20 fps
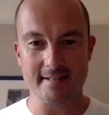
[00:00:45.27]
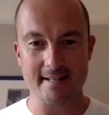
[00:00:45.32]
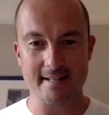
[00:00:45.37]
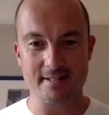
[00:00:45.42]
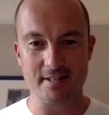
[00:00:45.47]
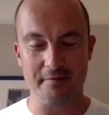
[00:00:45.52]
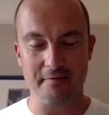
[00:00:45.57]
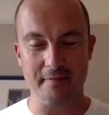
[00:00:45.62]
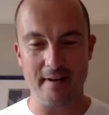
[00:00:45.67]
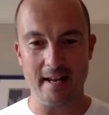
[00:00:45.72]

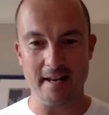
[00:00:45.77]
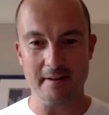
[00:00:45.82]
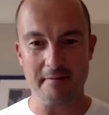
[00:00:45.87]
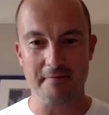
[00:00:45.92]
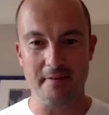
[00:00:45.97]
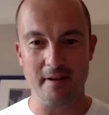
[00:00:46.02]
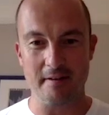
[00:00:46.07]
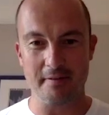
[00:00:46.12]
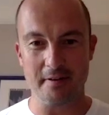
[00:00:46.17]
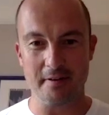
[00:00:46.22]
that's a fairly
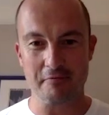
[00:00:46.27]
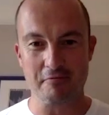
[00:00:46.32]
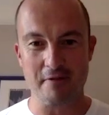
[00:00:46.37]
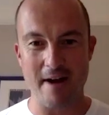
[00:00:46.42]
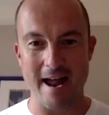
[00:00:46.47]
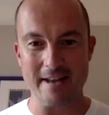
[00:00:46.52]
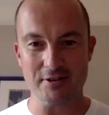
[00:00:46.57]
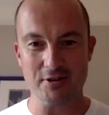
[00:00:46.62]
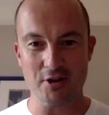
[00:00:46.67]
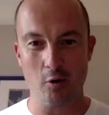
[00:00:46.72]
vivid
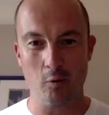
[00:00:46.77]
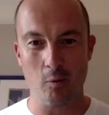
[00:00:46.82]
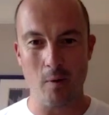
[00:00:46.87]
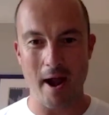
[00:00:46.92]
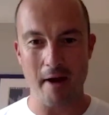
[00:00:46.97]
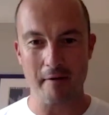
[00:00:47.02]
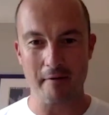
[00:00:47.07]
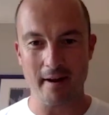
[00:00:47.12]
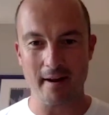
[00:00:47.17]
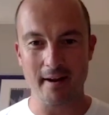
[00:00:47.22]
red you're
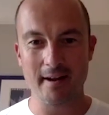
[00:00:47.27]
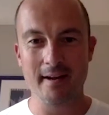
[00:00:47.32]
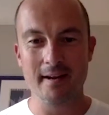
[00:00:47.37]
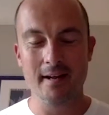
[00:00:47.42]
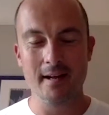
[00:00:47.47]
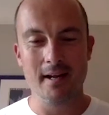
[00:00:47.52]
wearing.